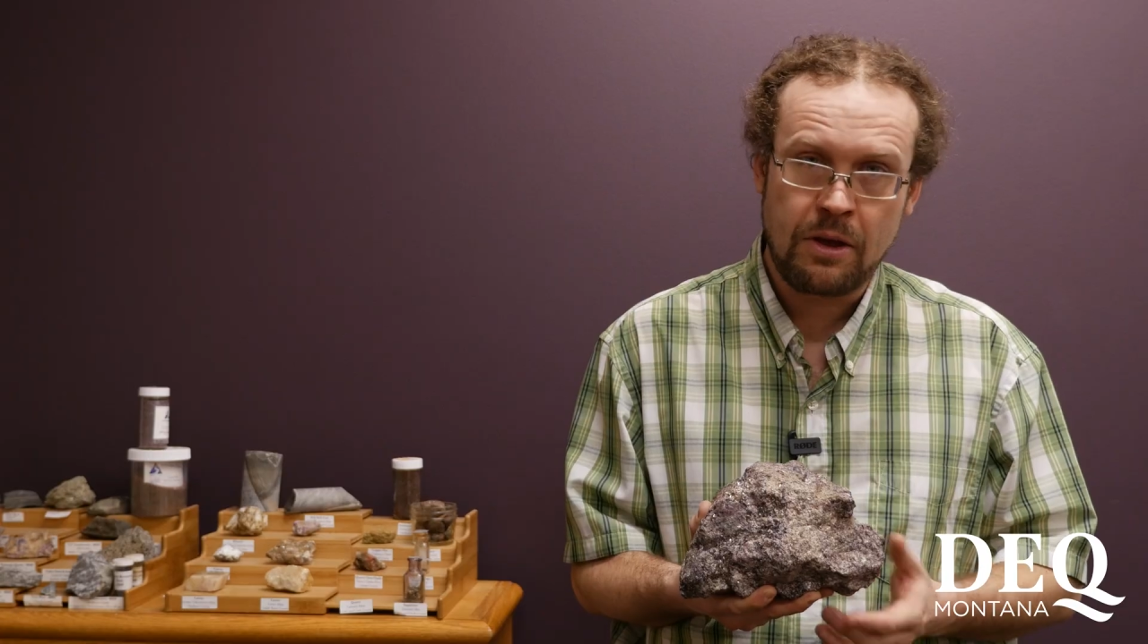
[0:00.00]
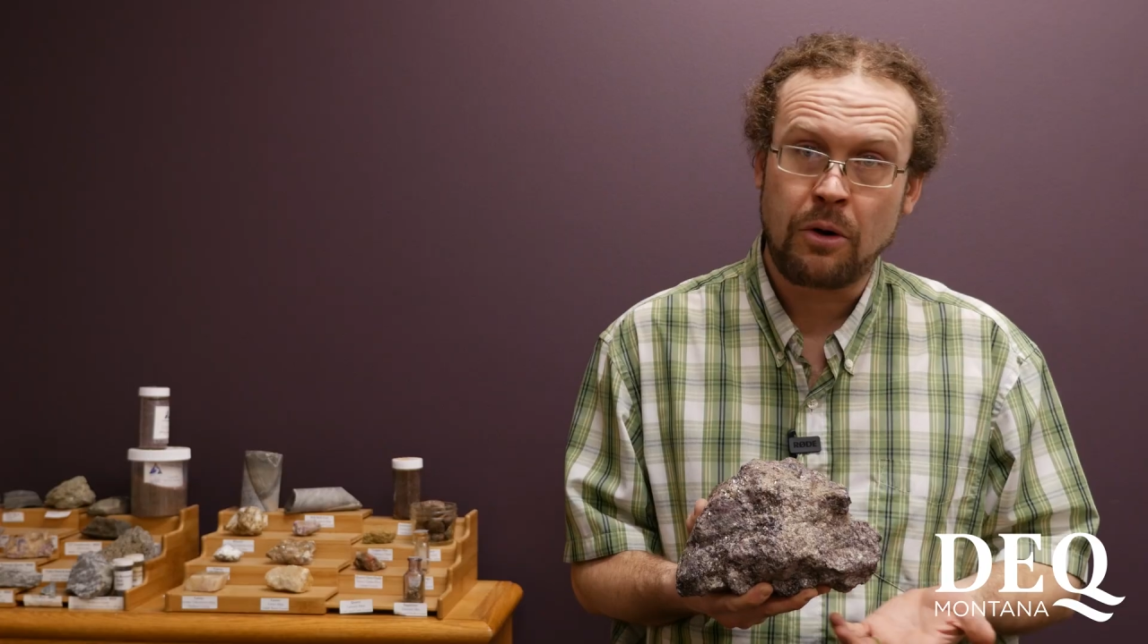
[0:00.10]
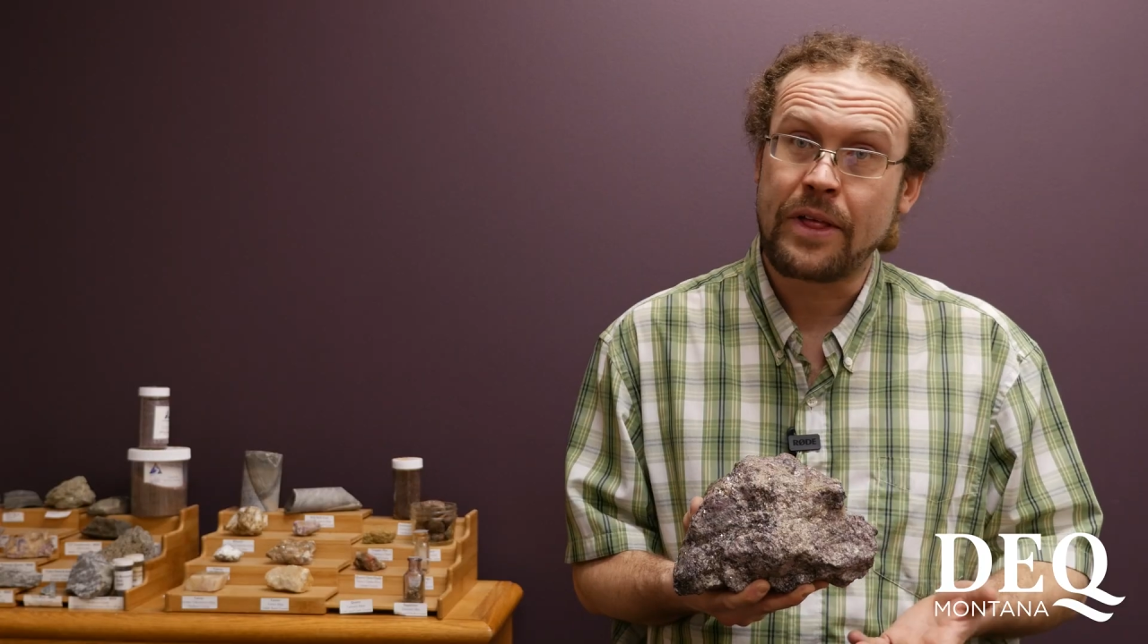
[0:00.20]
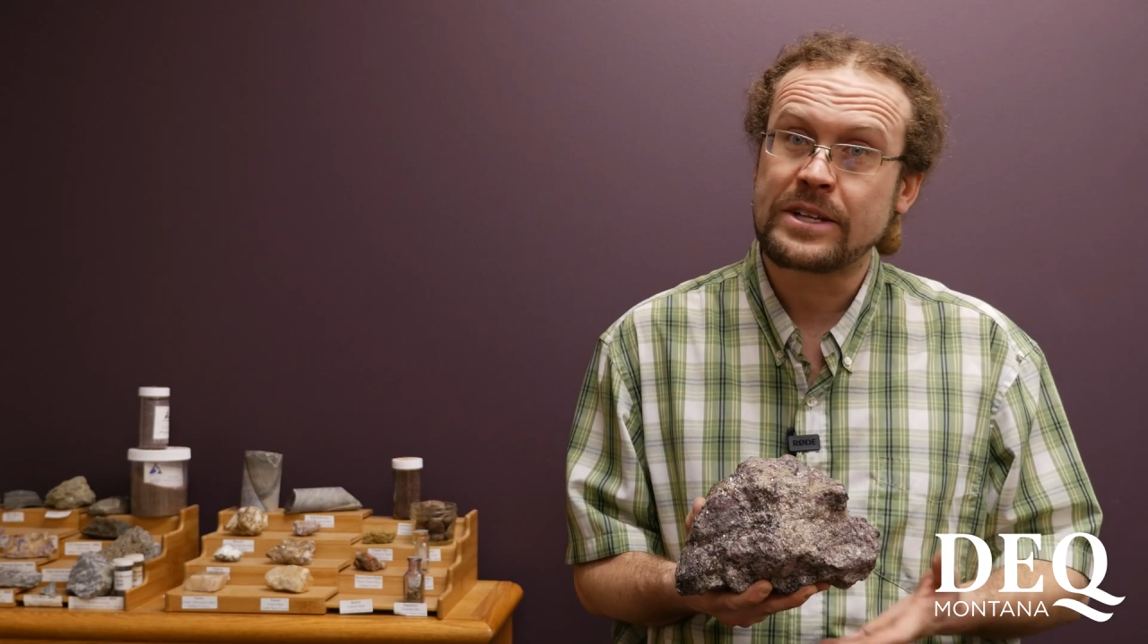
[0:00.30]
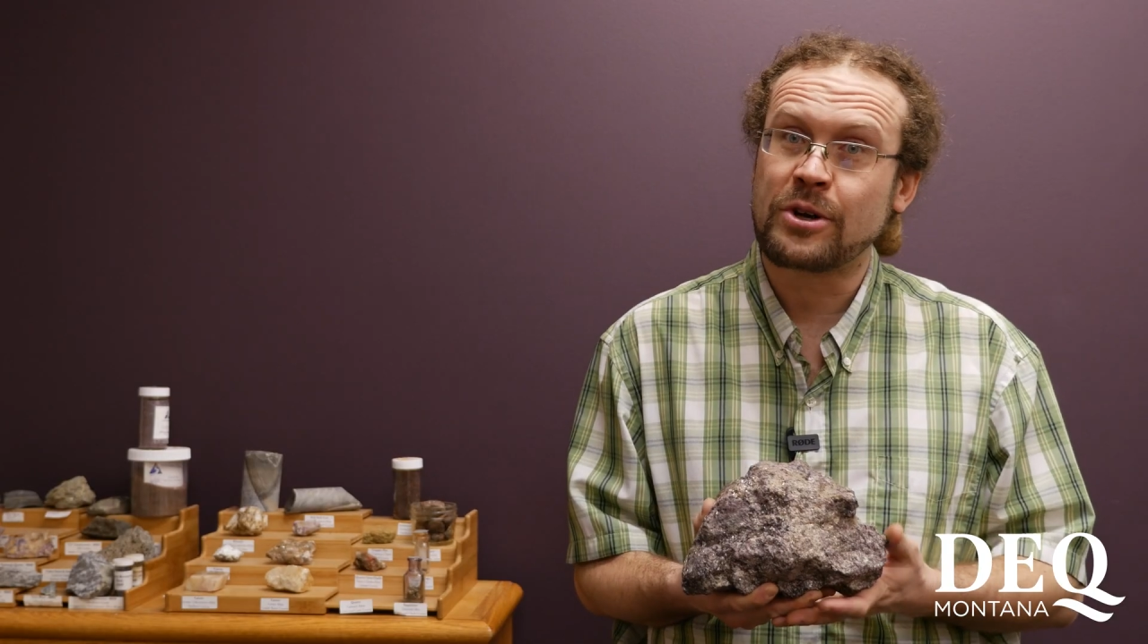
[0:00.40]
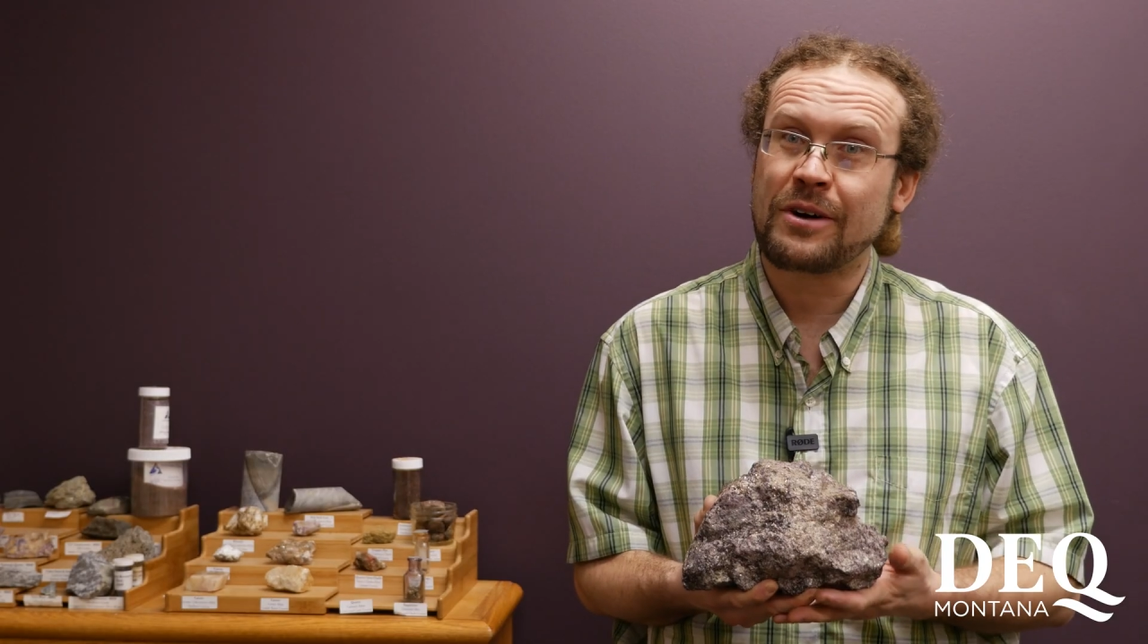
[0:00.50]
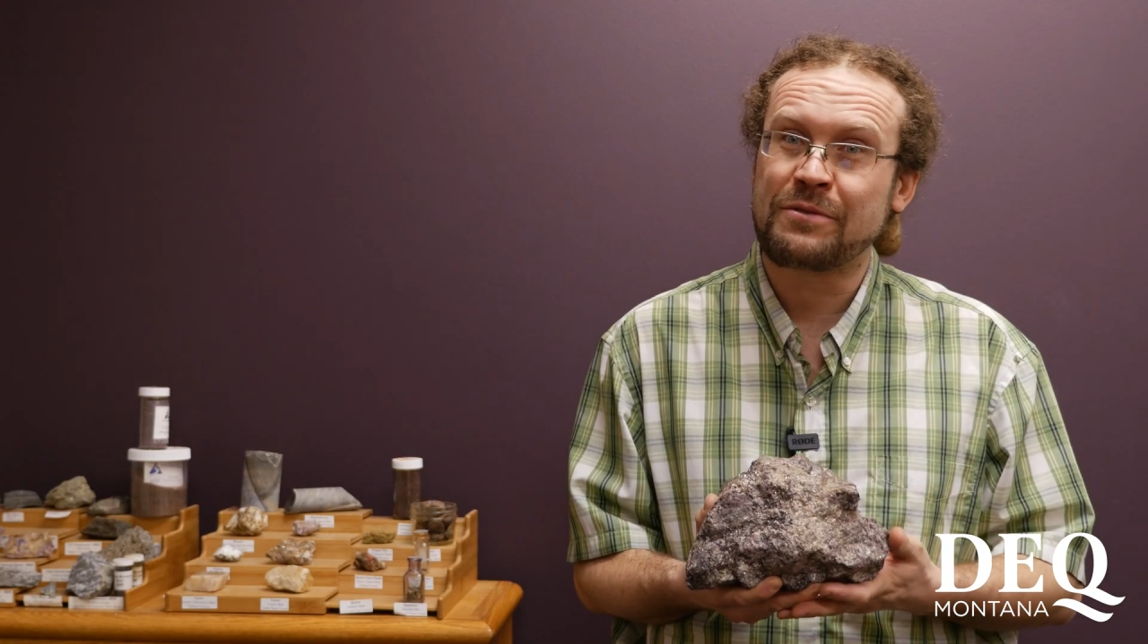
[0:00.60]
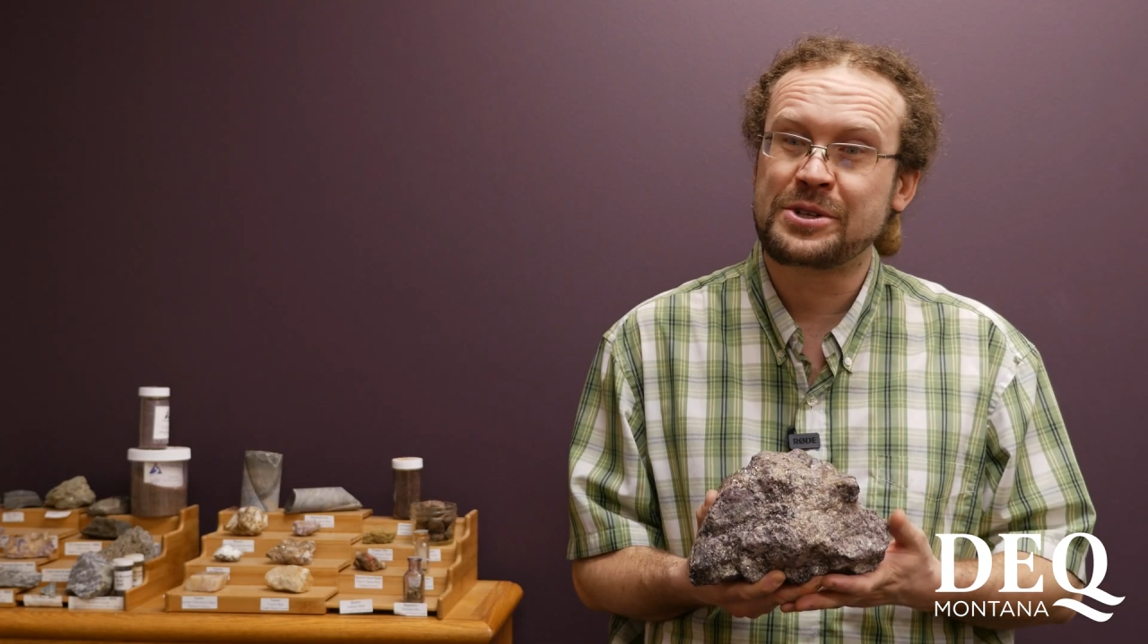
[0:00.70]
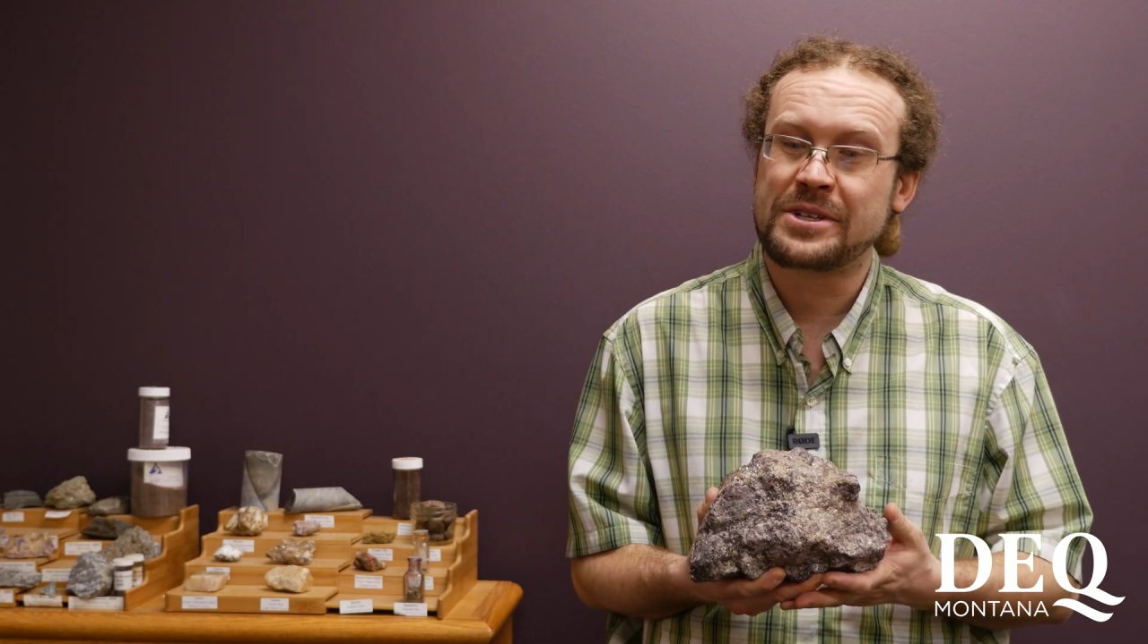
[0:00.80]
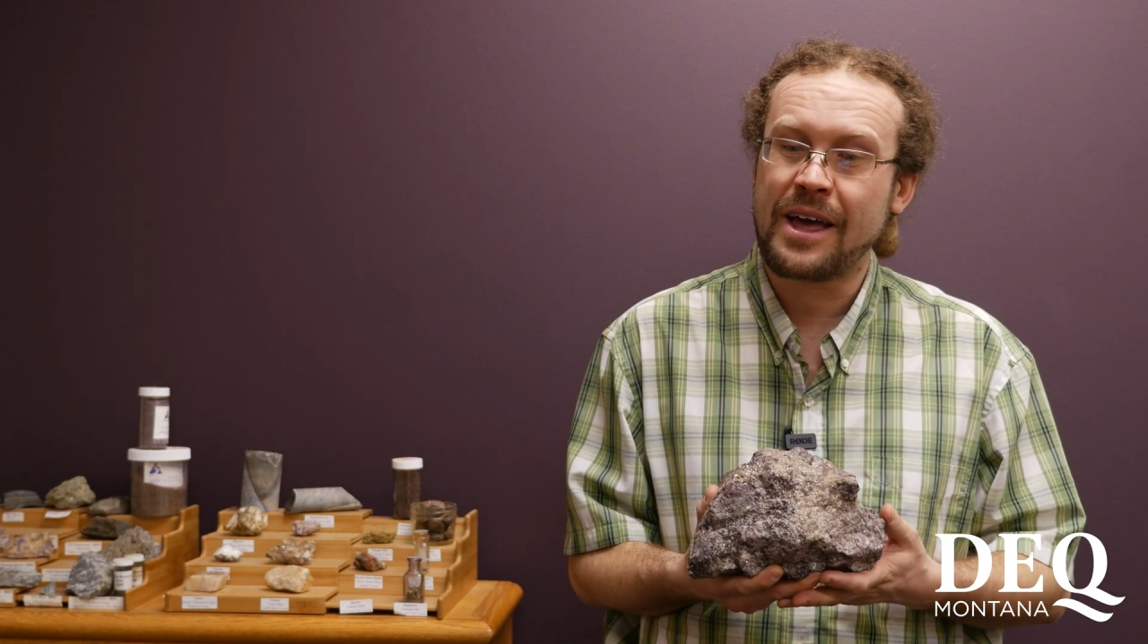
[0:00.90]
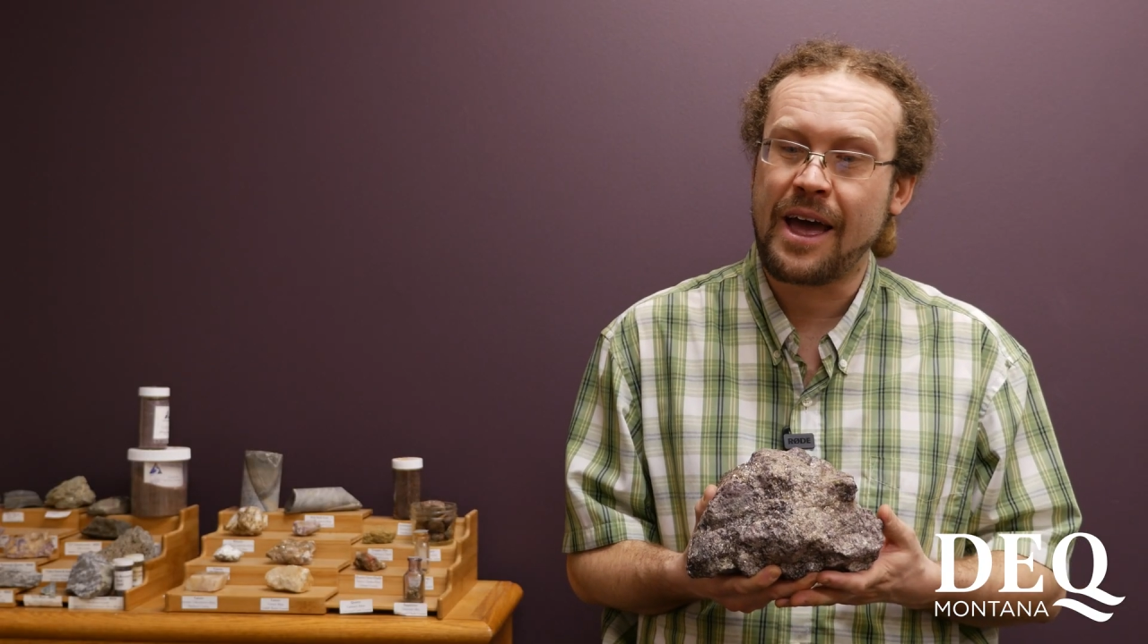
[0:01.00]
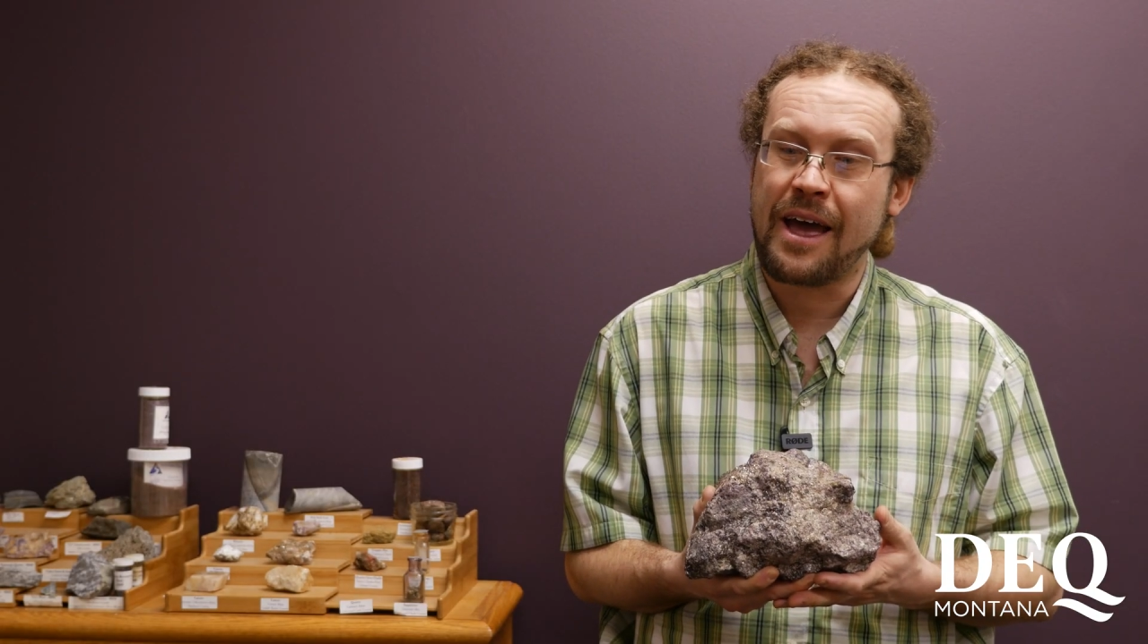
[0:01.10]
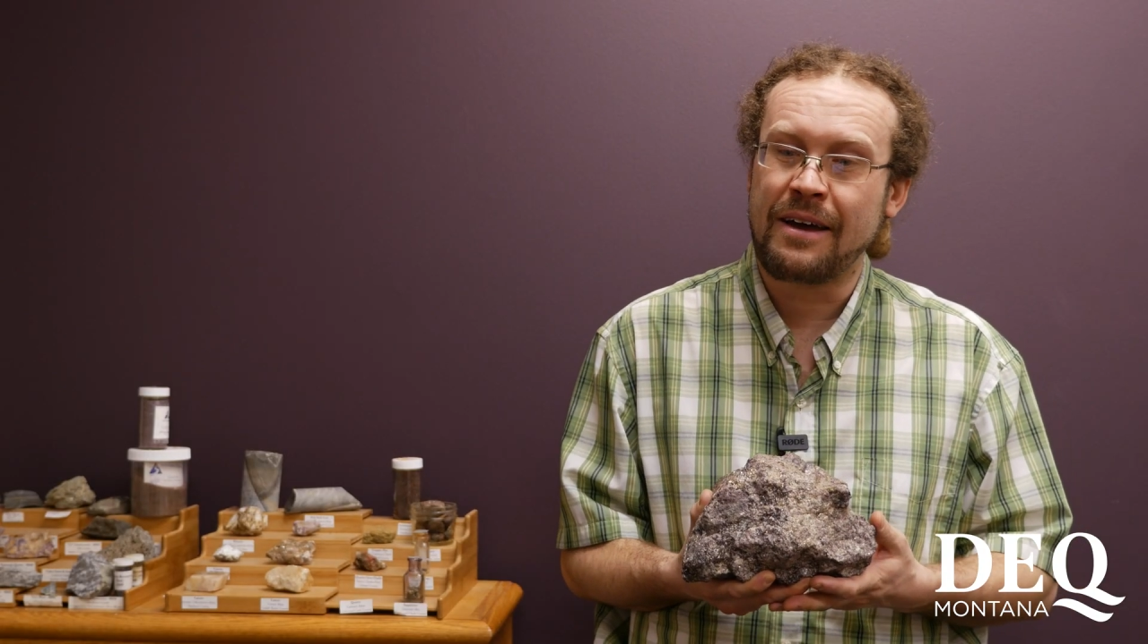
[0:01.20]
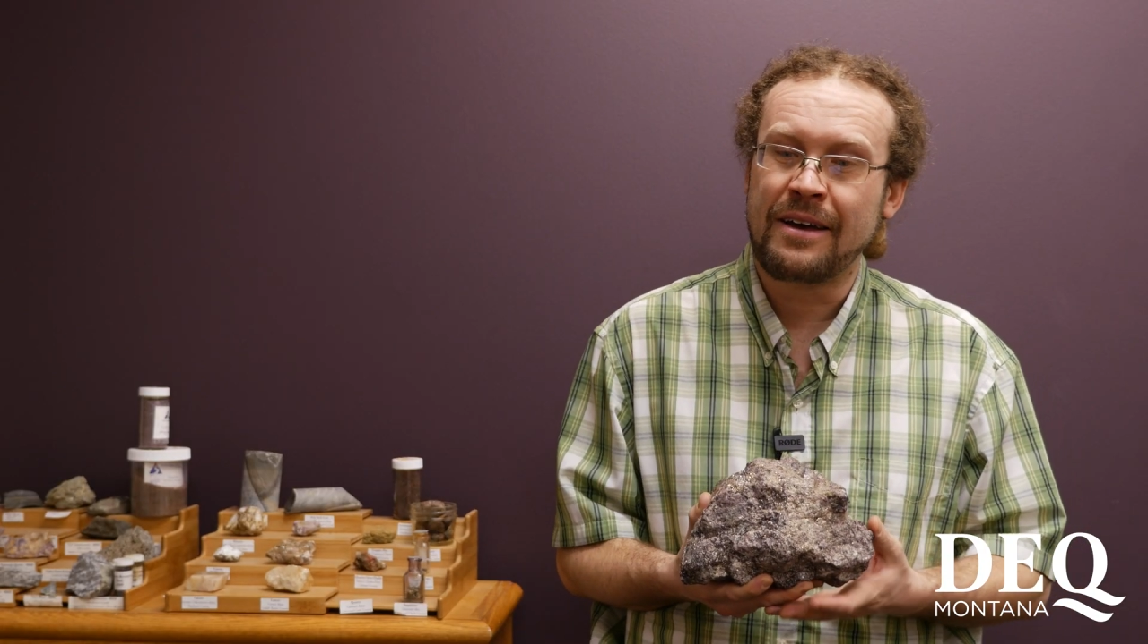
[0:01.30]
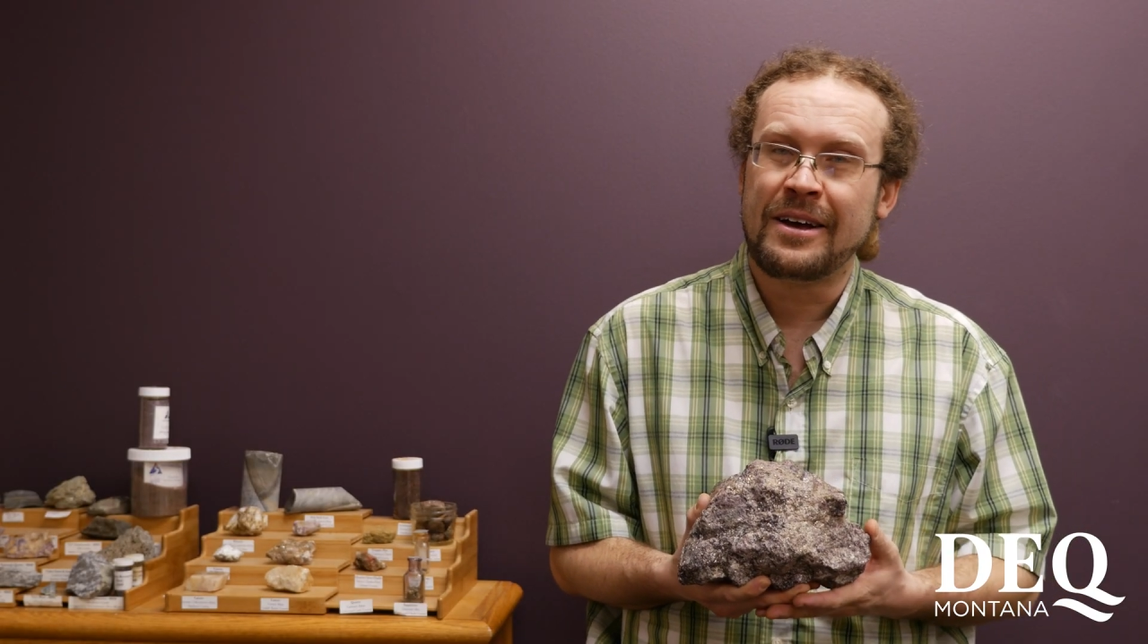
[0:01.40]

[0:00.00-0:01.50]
Well, that's all for today.